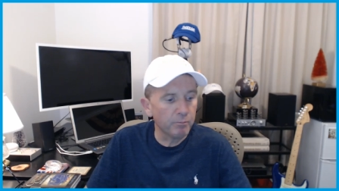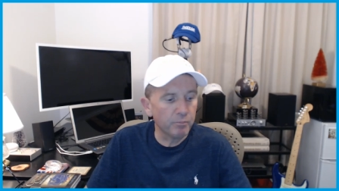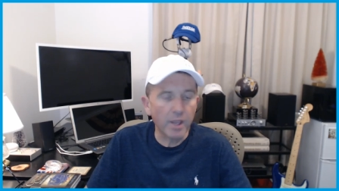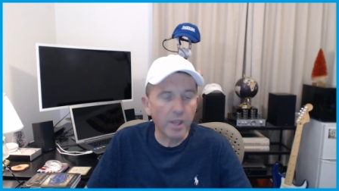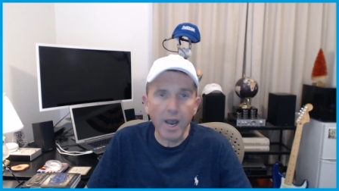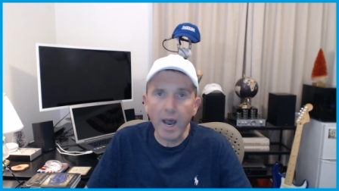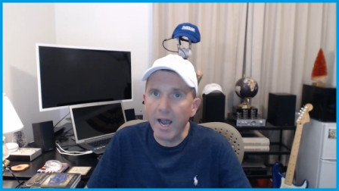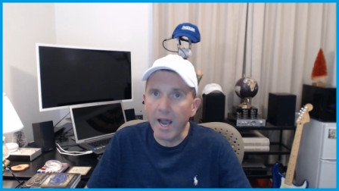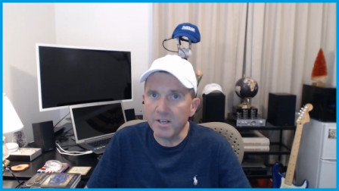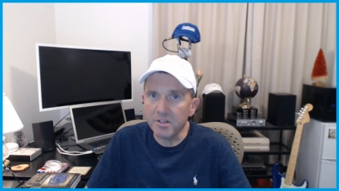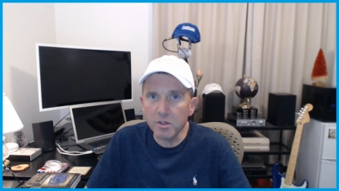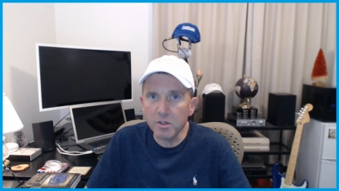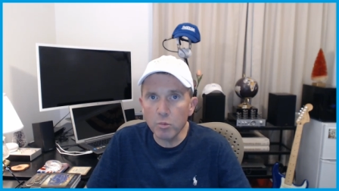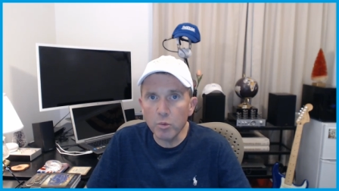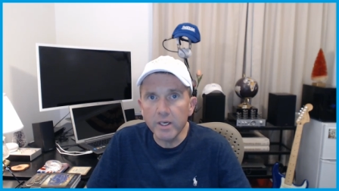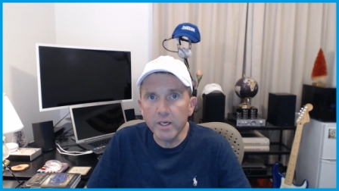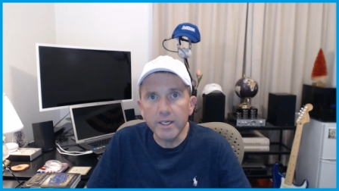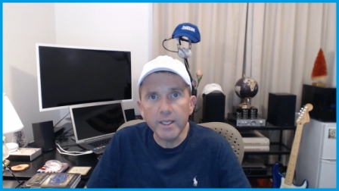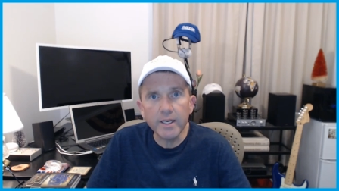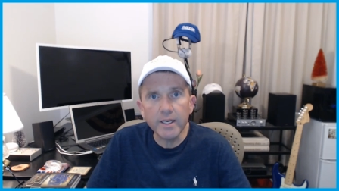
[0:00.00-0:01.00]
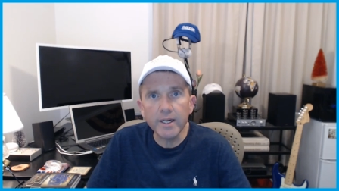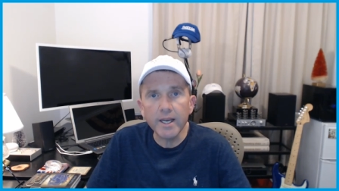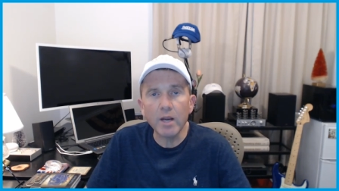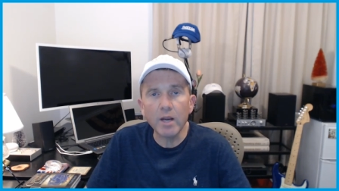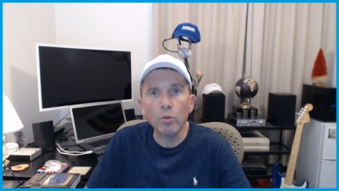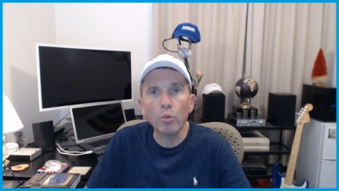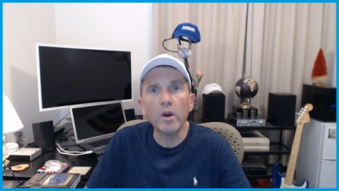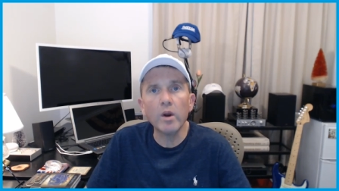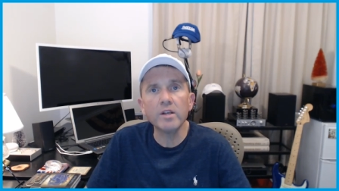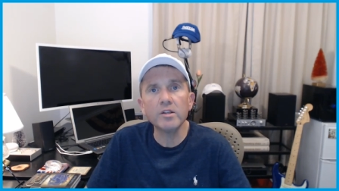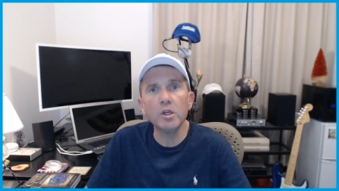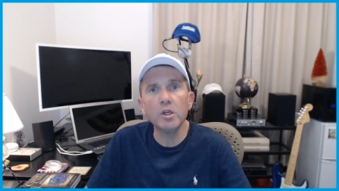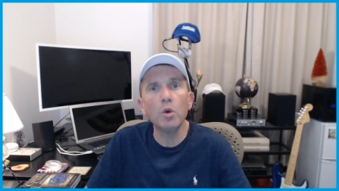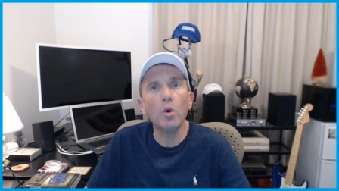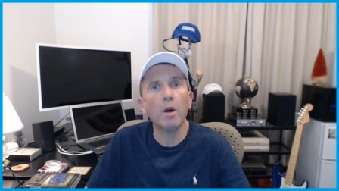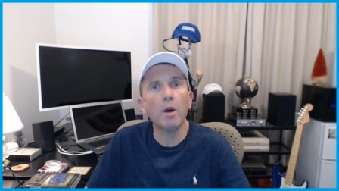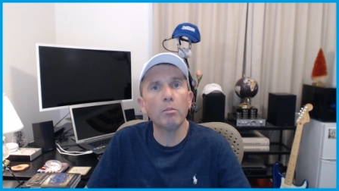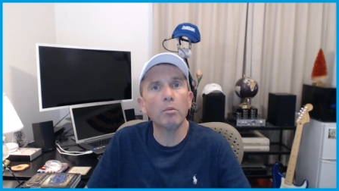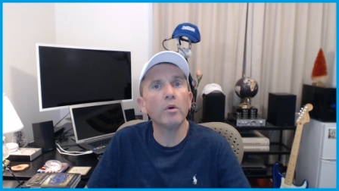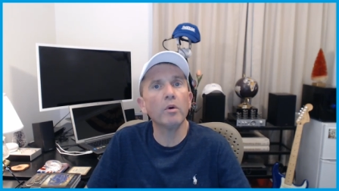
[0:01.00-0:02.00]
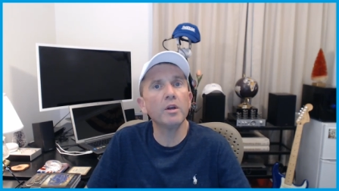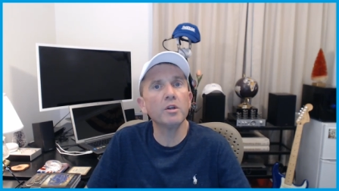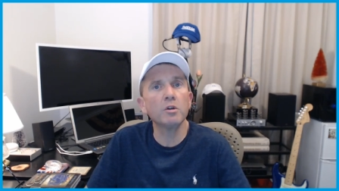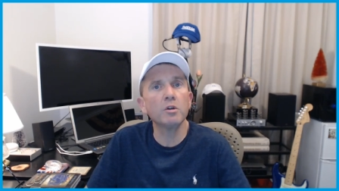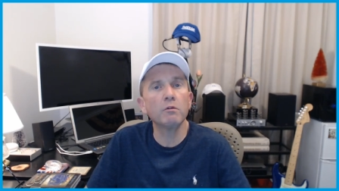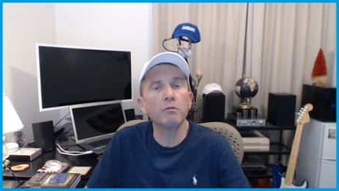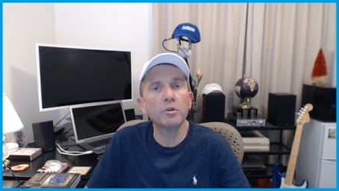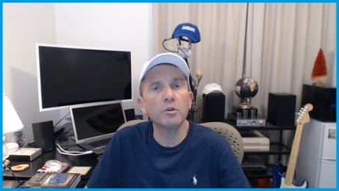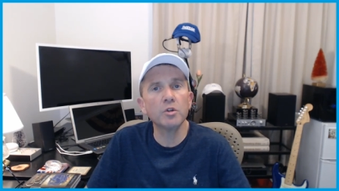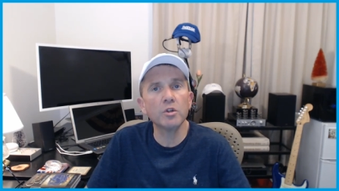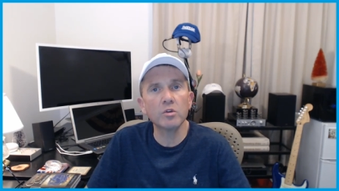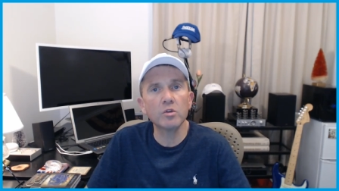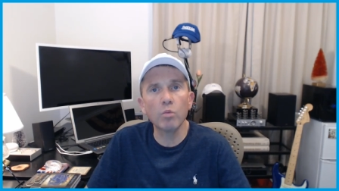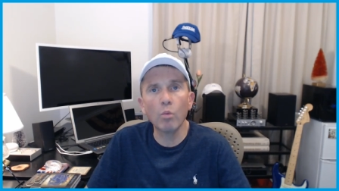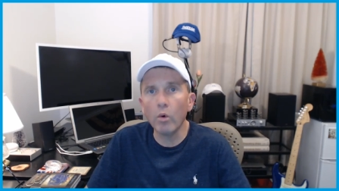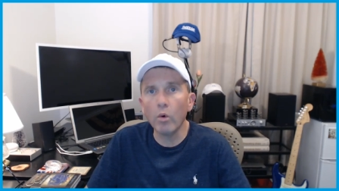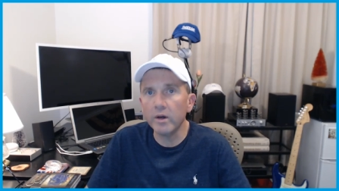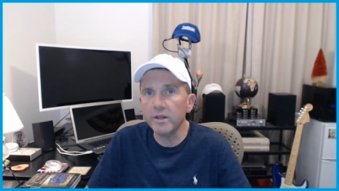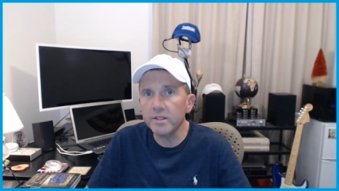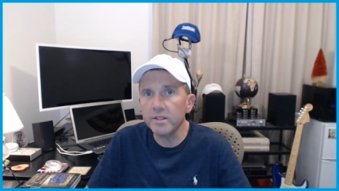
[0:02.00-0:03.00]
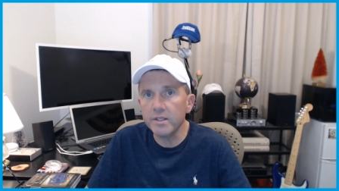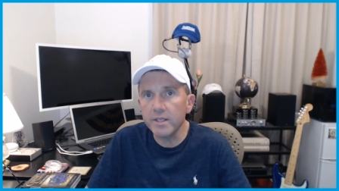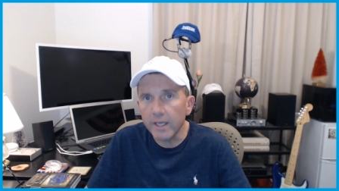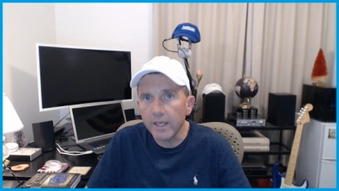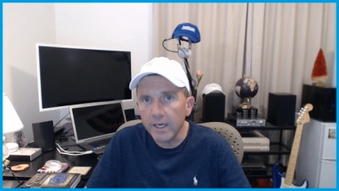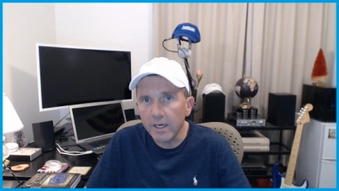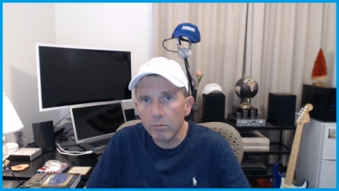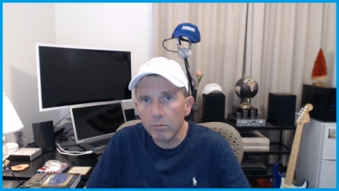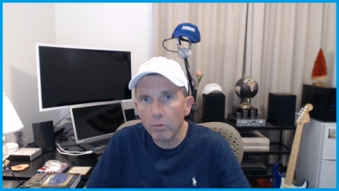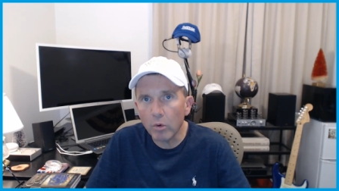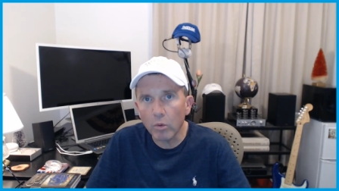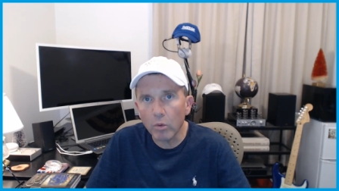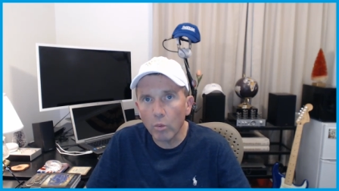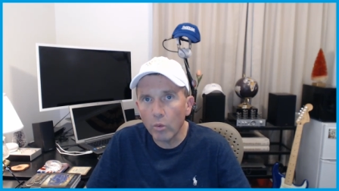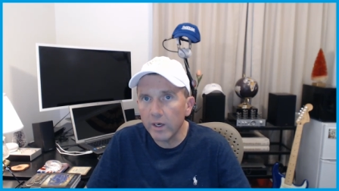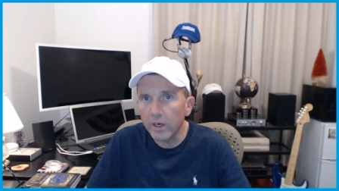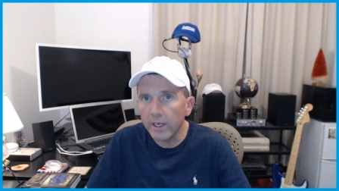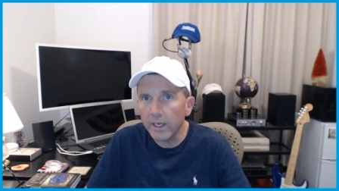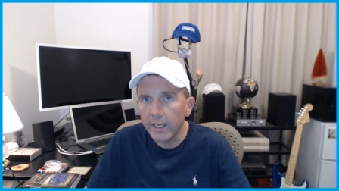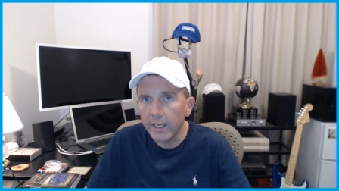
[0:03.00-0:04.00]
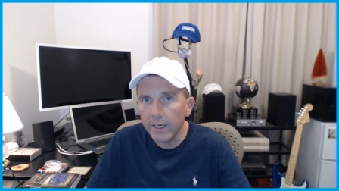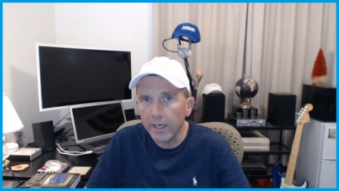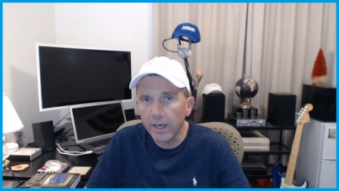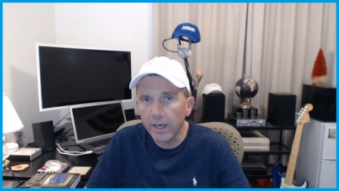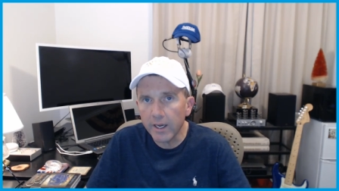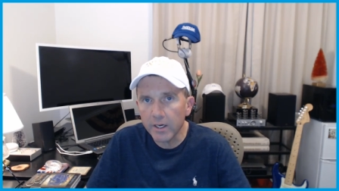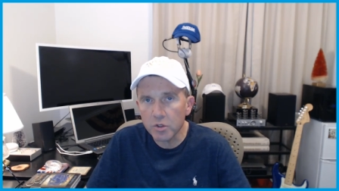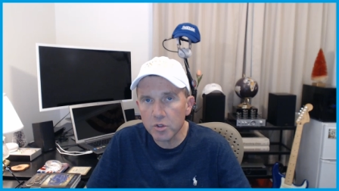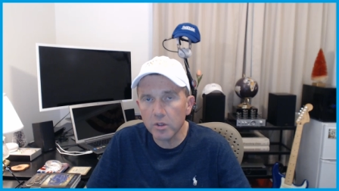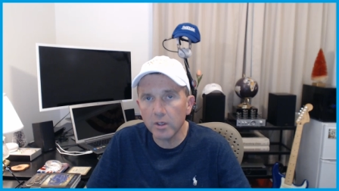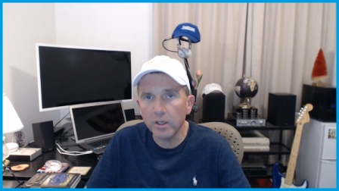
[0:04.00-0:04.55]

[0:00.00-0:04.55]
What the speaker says: I said we needed a rescue operation for just one team or one league, actually.